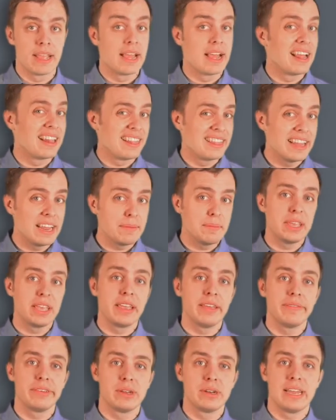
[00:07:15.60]
Let me
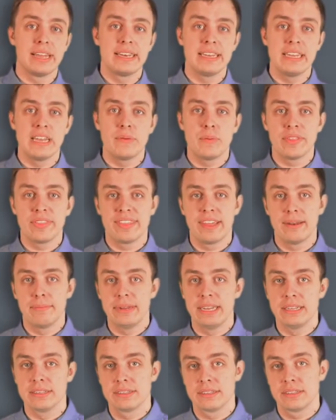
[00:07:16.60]
give you an idea what that
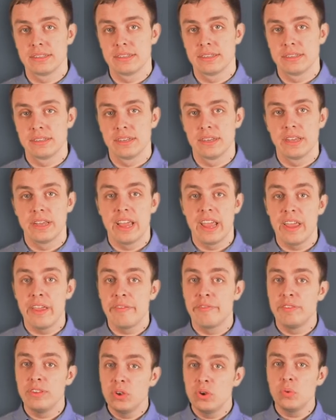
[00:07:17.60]
means.
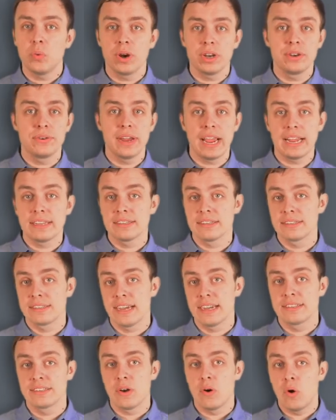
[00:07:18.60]
If you want to
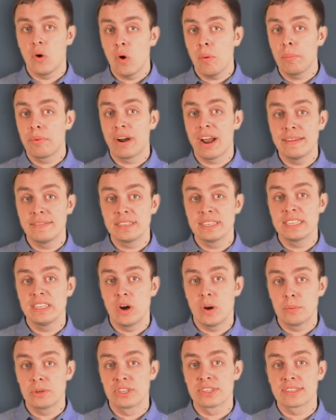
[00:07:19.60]
exercise all privacy
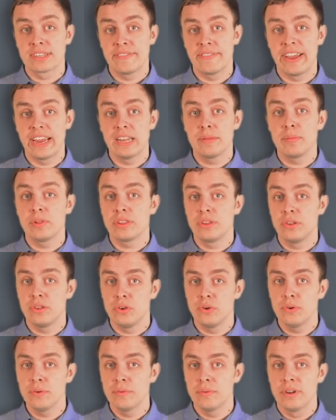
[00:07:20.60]
options available to
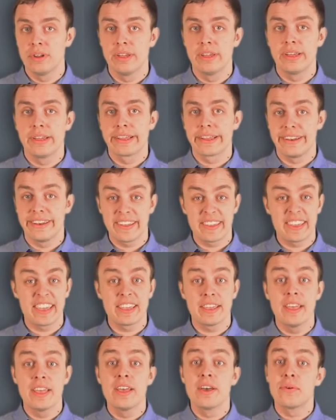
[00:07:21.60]
you,
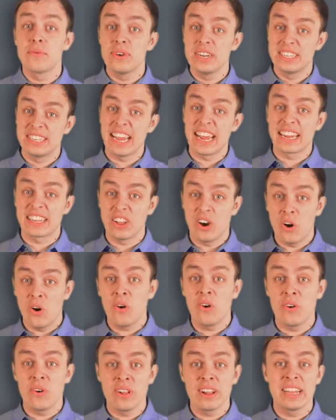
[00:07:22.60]
clicking Reject
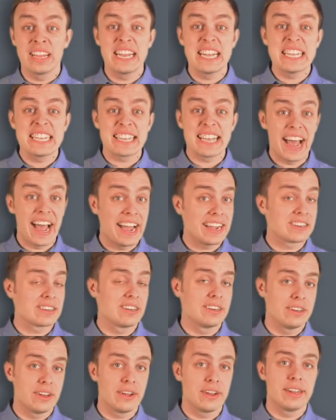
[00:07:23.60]
All is
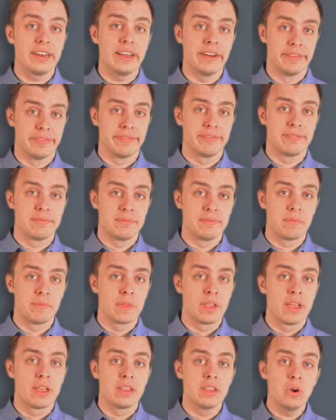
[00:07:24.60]
actually not enough.
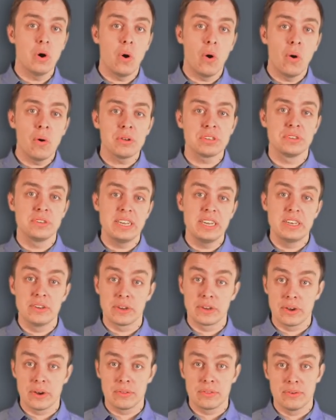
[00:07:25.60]
You also need to
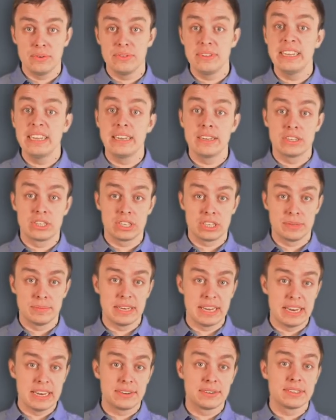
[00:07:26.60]
go to the
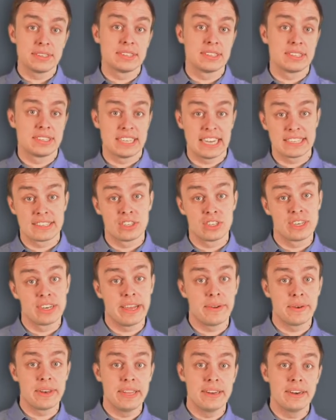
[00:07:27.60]
Legitimate Interest section
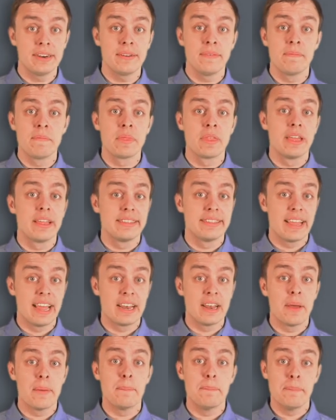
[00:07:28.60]
down here,
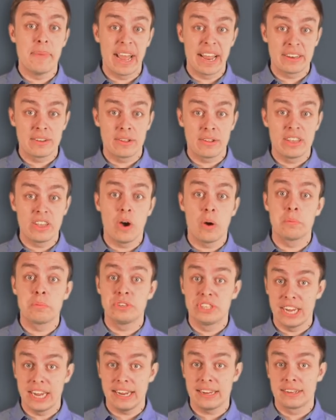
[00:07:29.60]
then manually
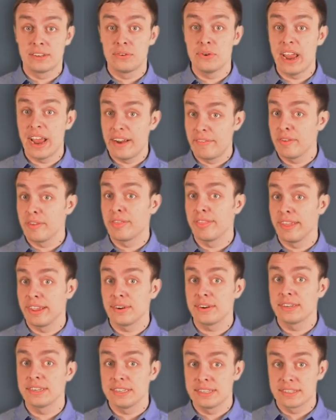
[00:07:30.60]
object to everything
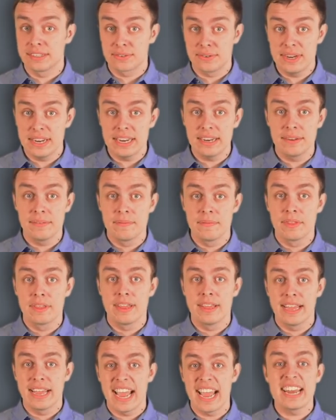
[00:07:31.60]
on the screen,
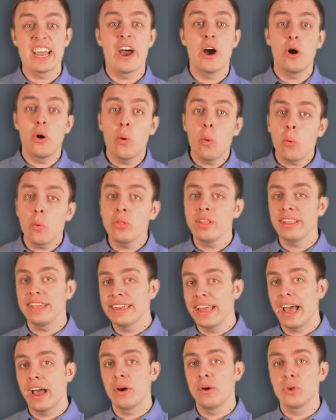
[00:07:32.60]
and only
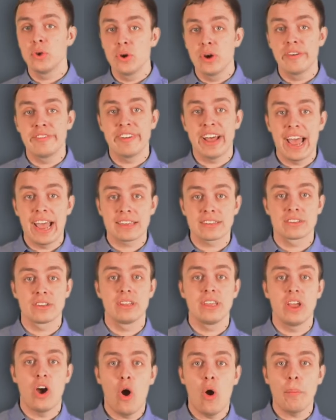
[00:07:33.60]
now you have
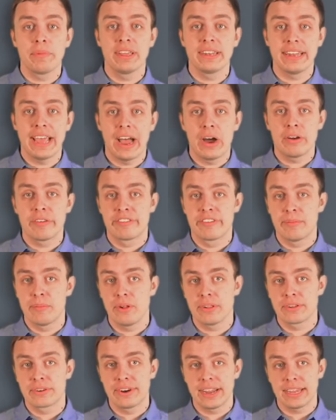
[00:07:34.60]
actually opted out from
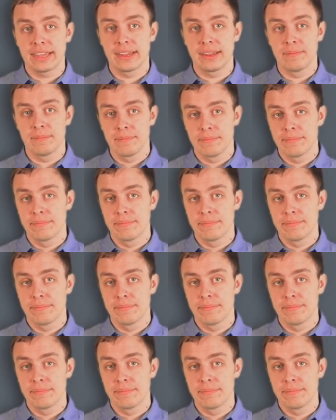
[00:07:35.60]
all tracking.